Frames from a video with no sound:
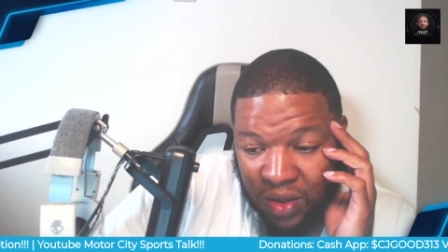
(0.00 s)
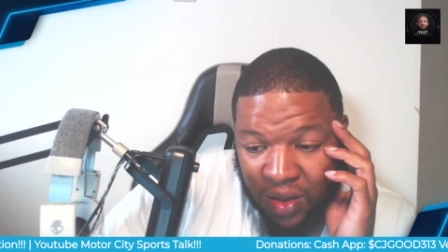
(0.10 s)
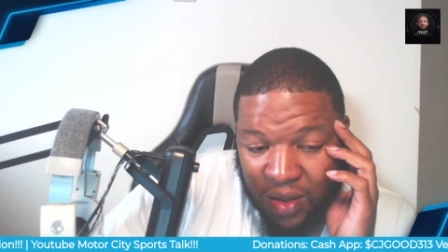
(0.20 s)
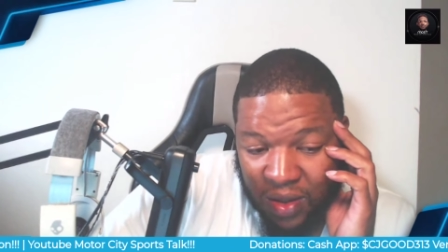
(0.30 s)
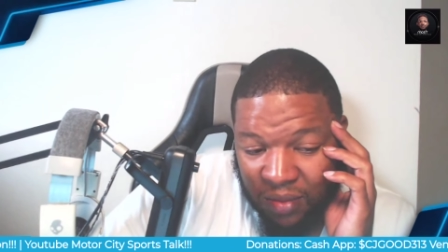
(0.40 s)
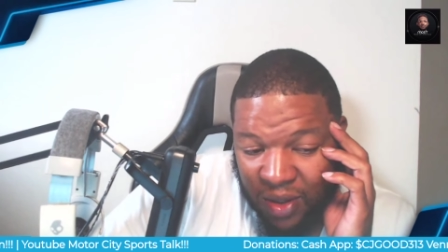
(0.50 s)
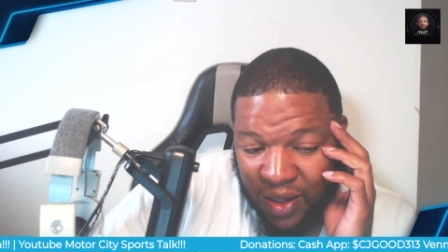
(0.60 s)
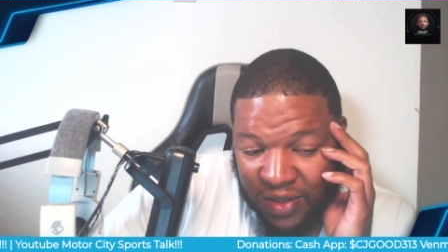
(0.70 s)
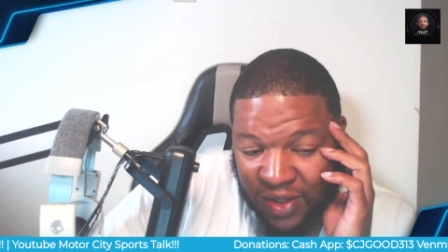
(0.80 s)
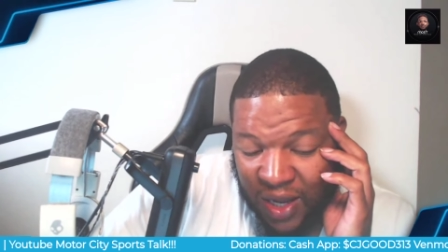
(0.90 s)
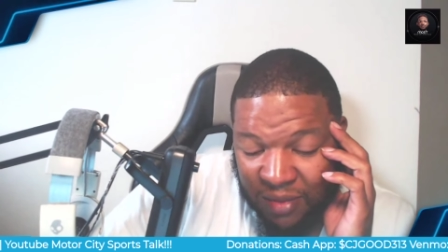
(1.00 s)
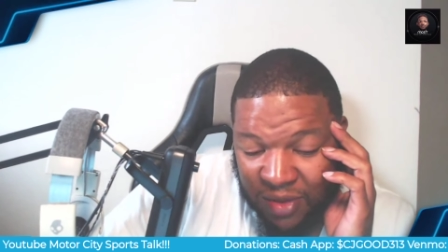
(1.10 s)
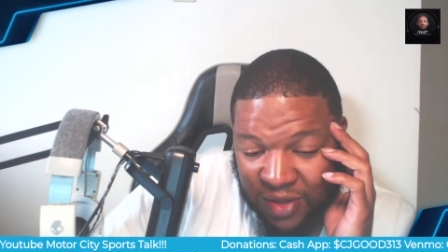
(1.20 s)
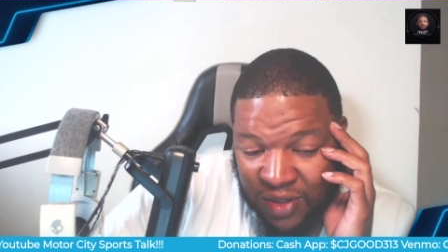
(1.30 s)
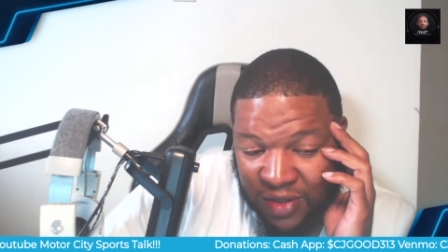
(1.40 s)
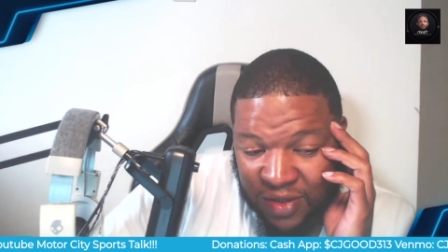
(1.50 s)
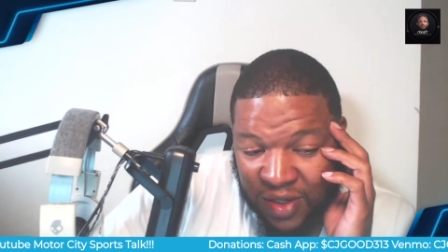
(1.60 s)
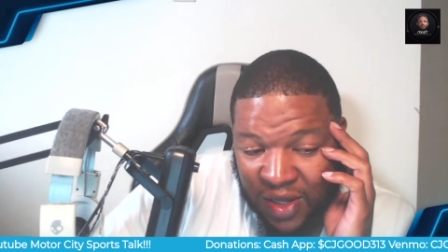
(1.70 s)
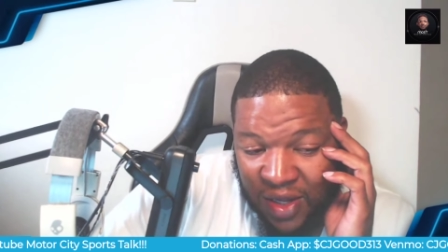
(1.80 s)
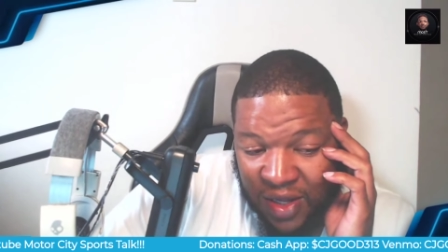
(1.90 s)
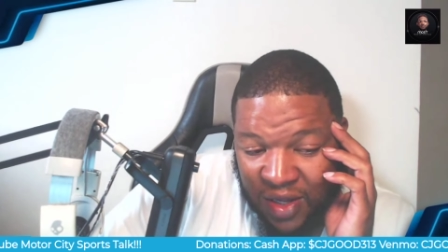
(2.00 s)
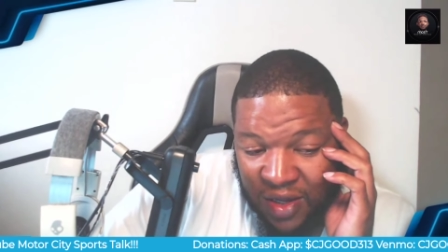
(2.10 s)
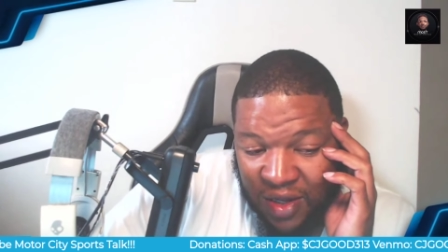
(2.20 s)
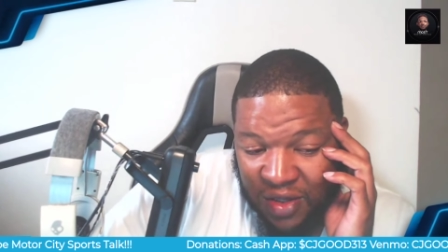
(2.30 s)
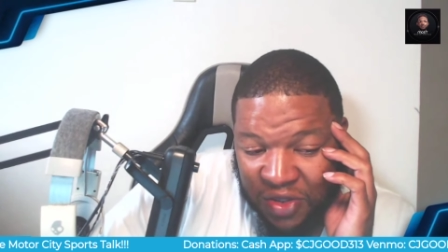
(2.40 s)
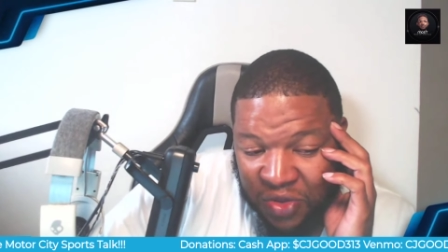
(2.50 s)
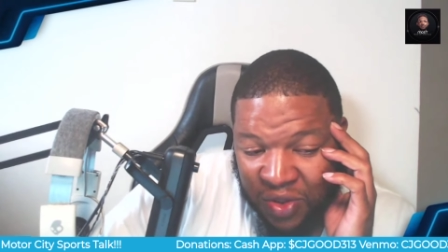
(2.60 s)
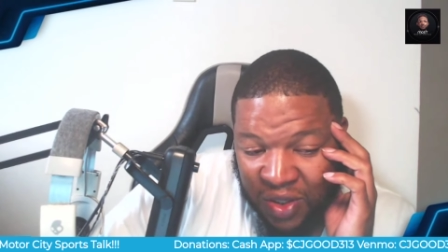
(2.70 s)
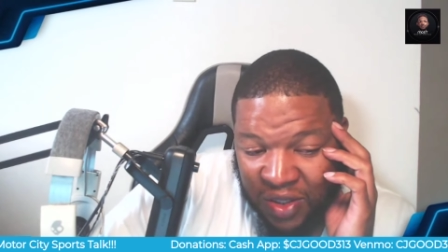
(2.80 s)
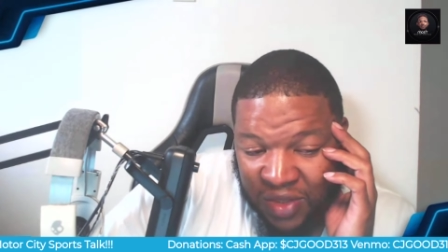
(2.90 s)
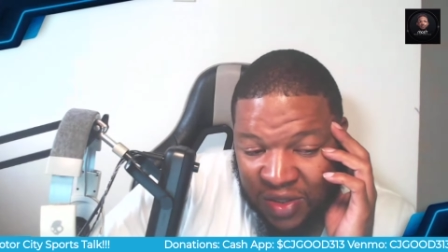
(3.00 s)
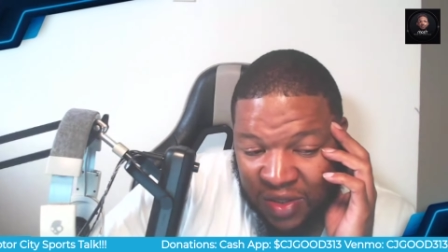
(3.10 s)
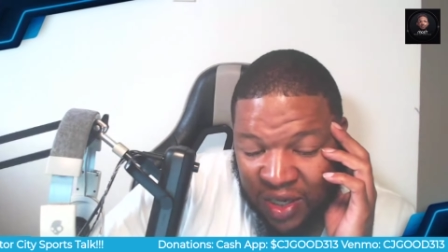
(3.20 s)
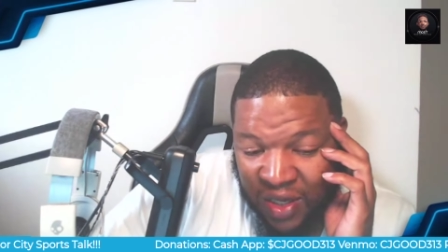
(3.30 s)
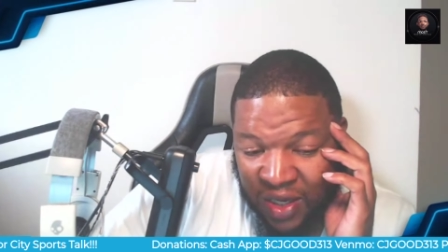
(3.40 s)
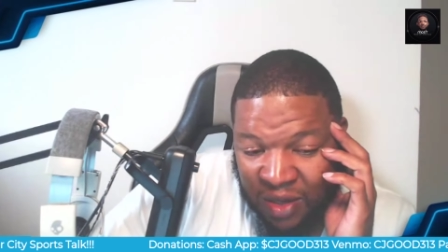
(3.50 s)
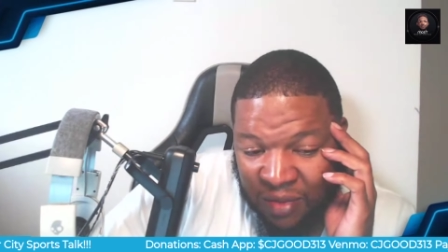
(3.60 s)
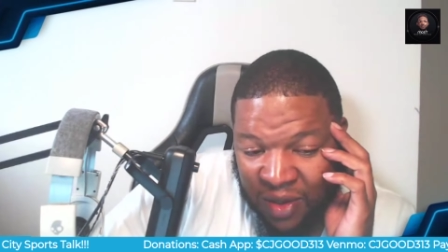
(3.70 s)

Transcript: I mean, that's common sense. Shooting is, they need him